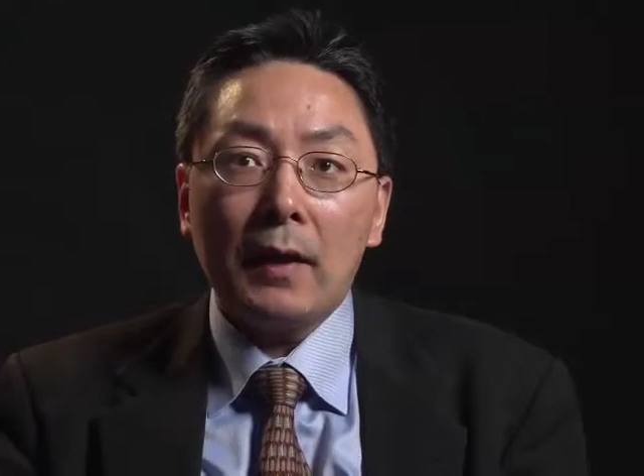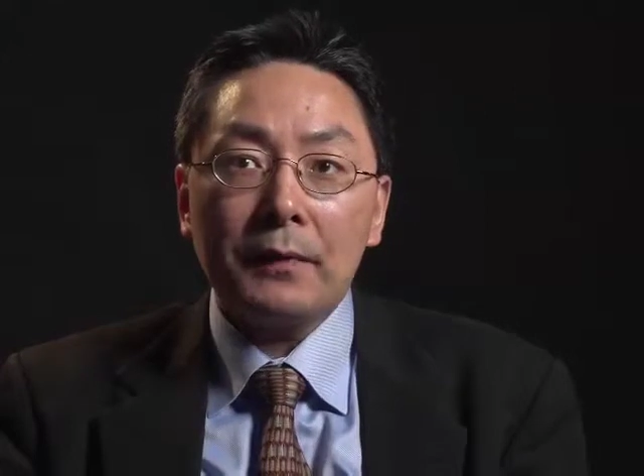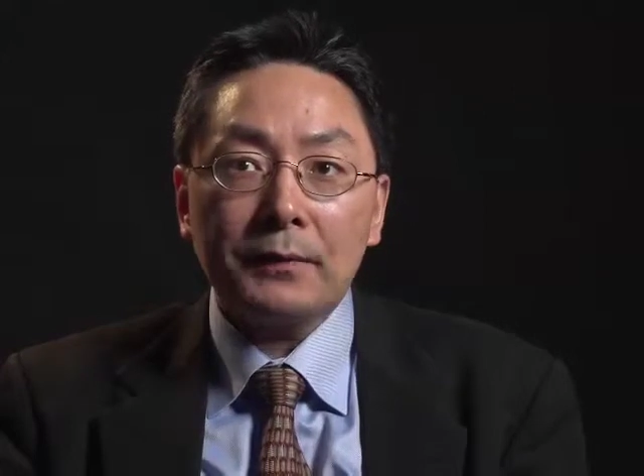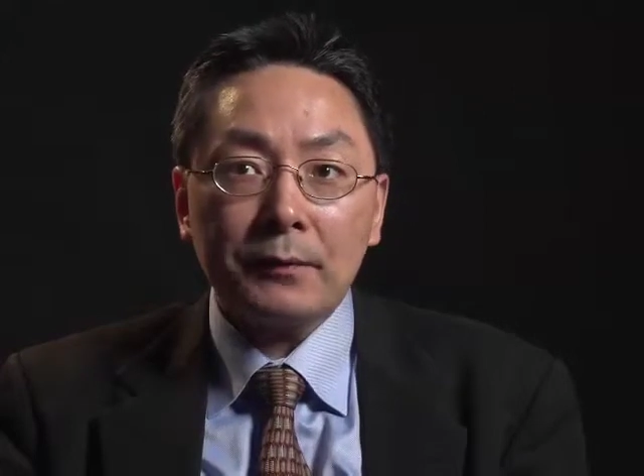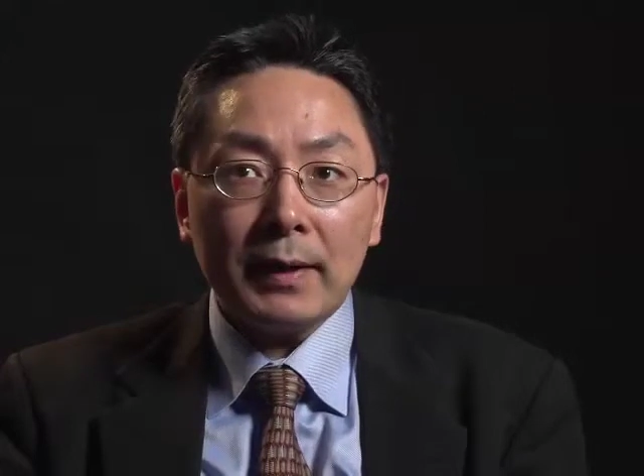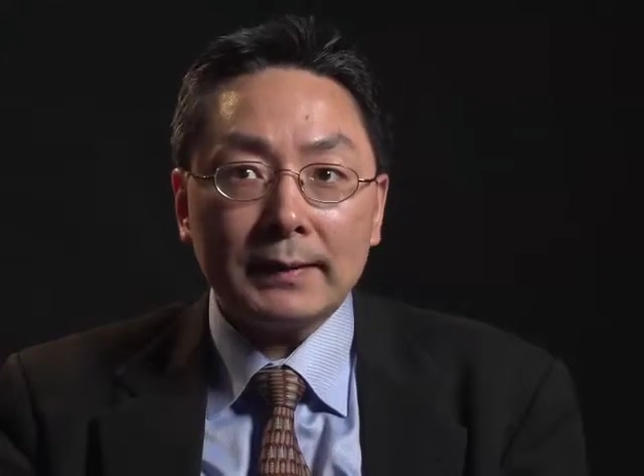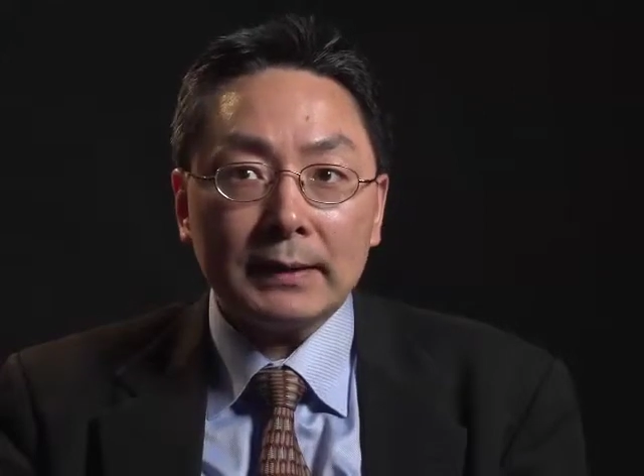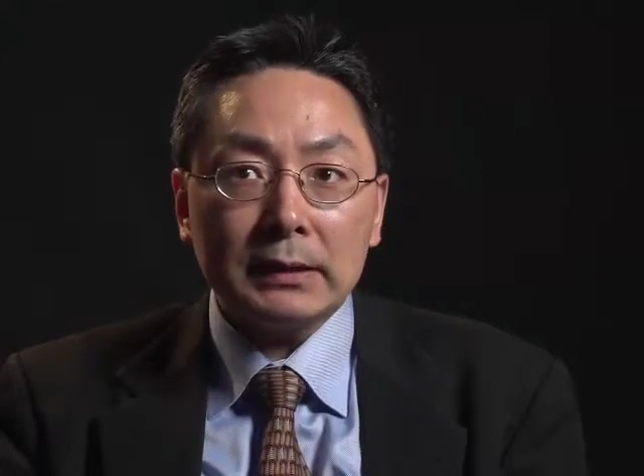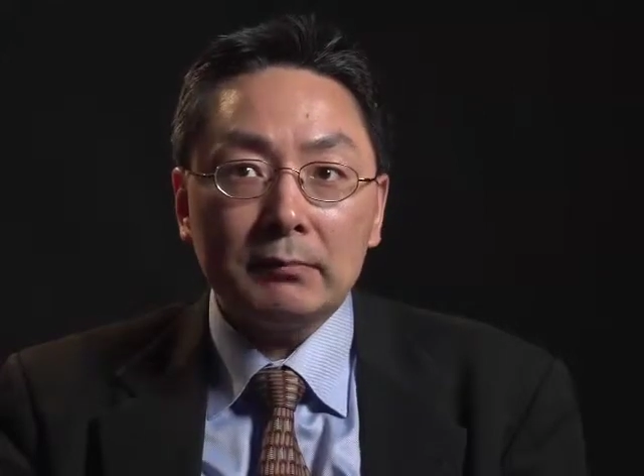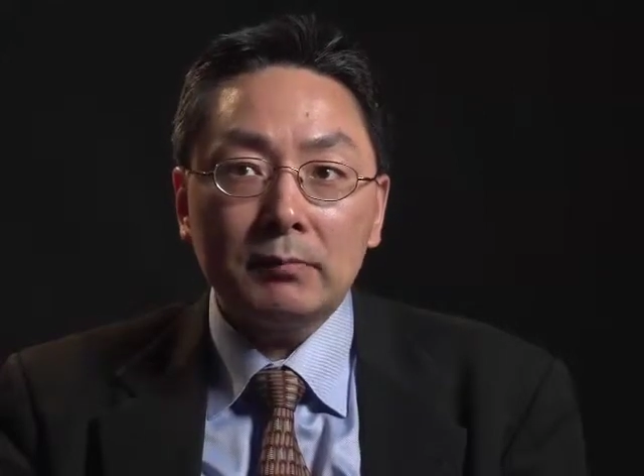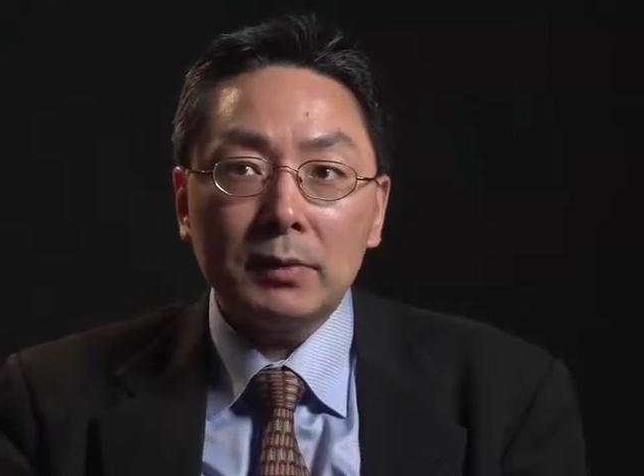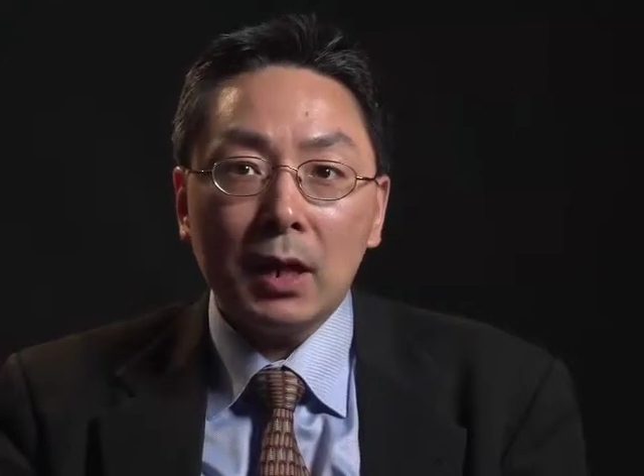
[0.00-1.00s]

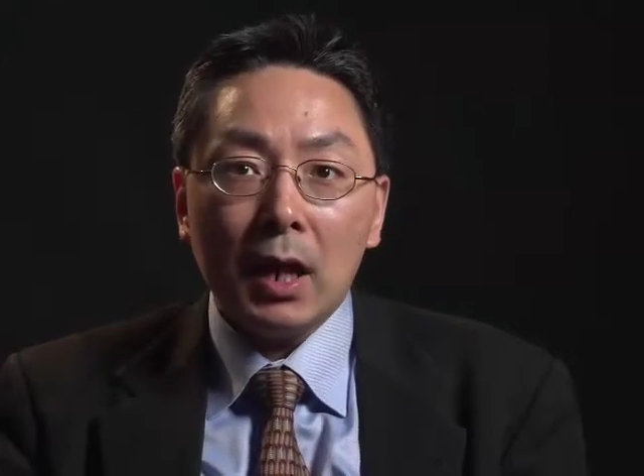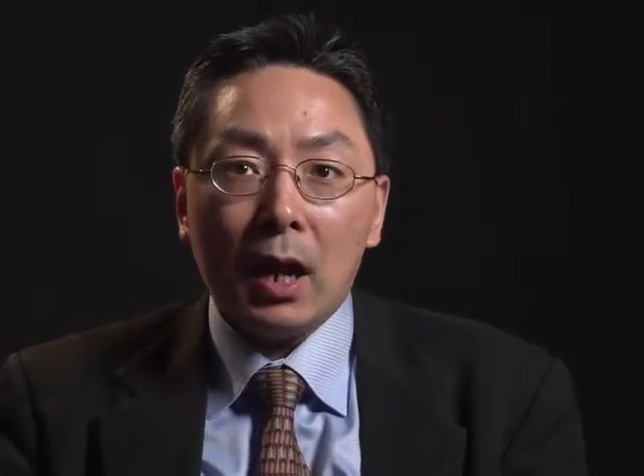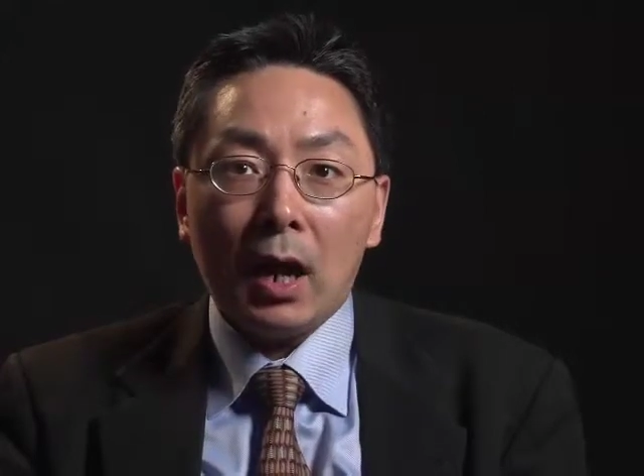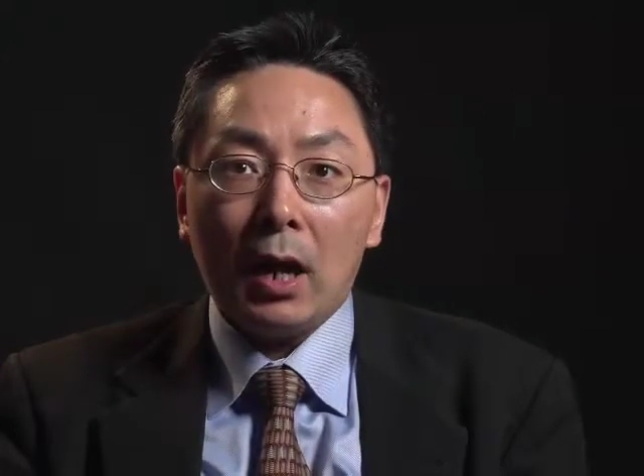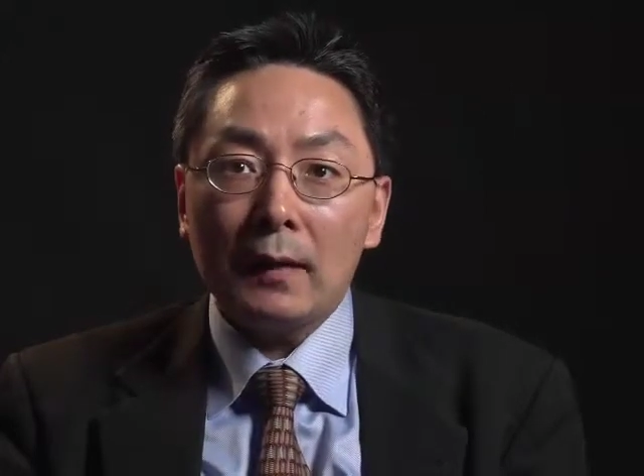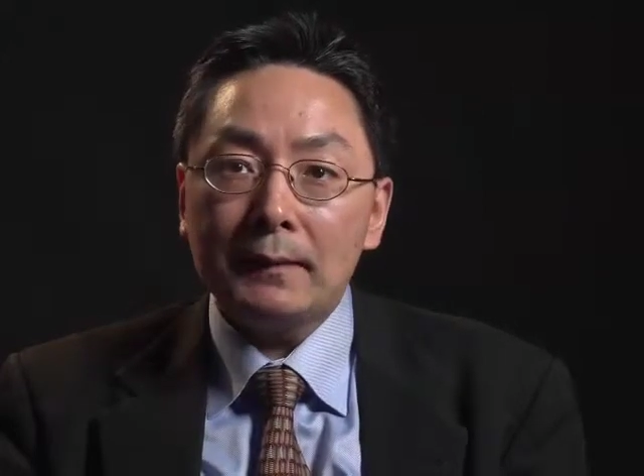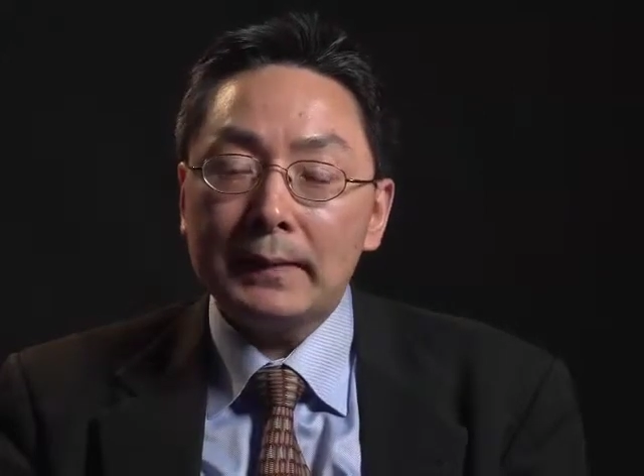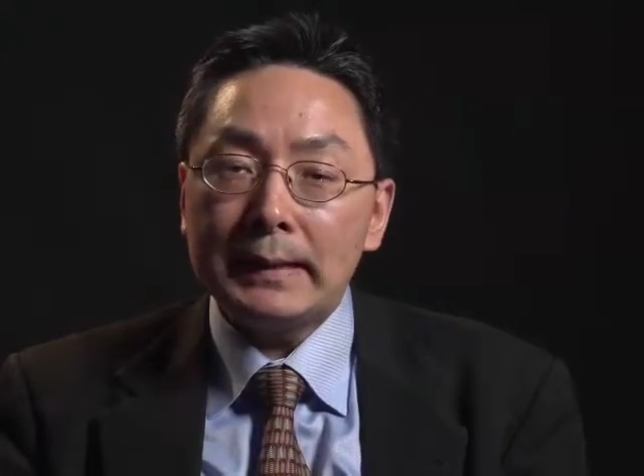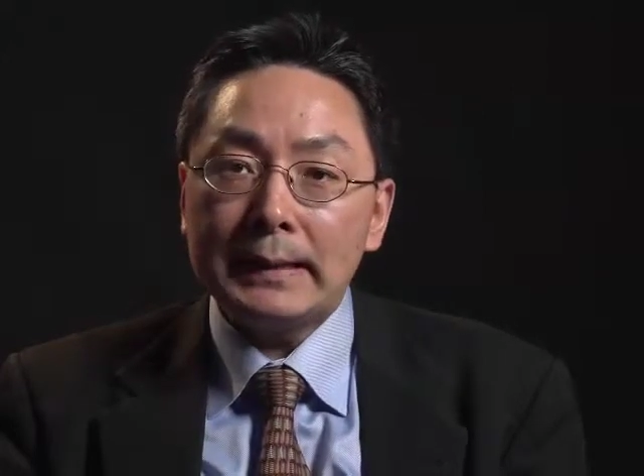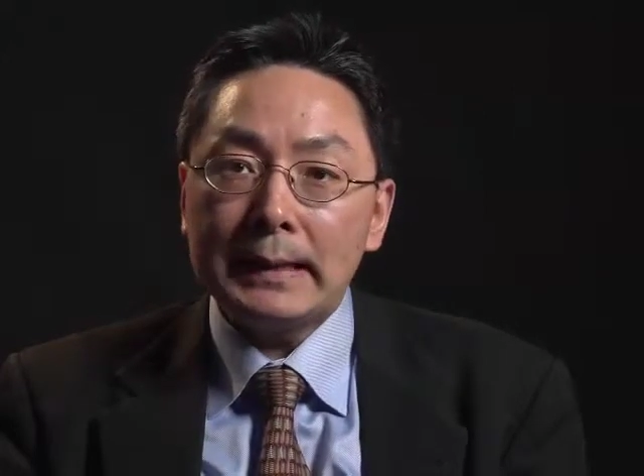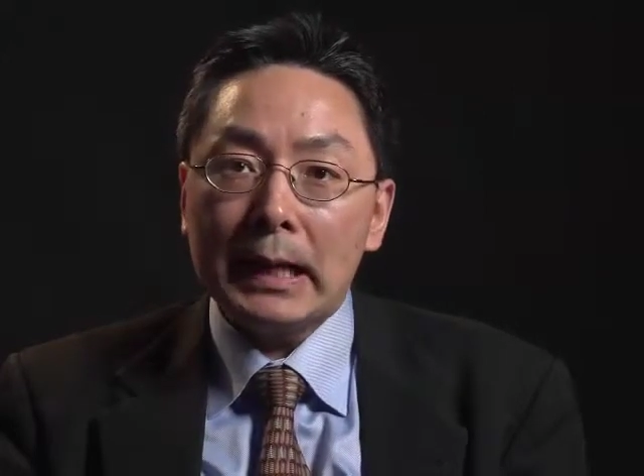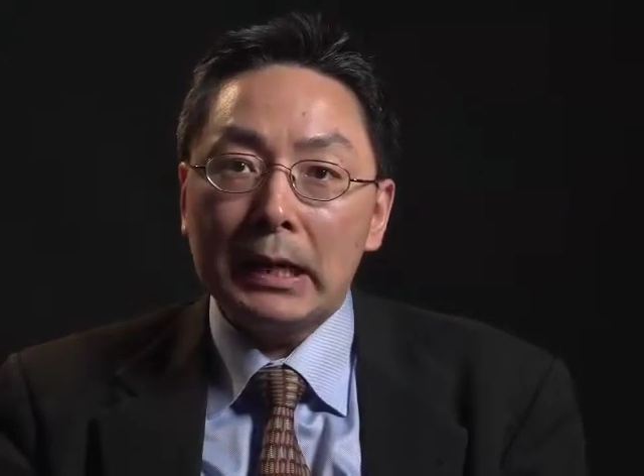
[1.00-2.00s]
threatened
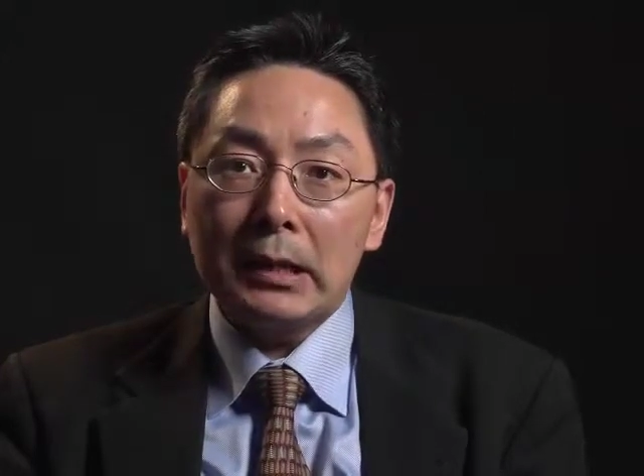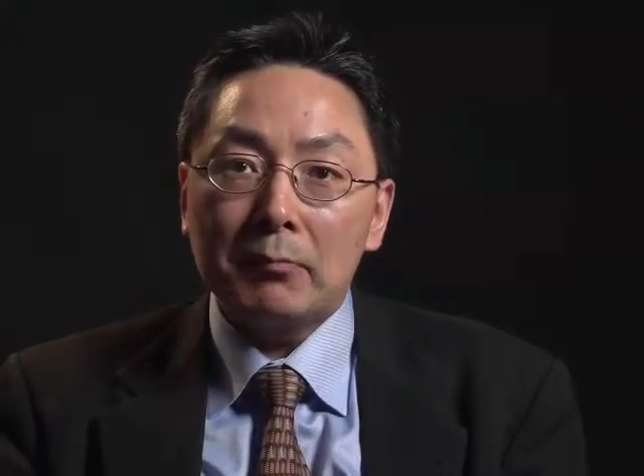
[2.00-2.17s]
the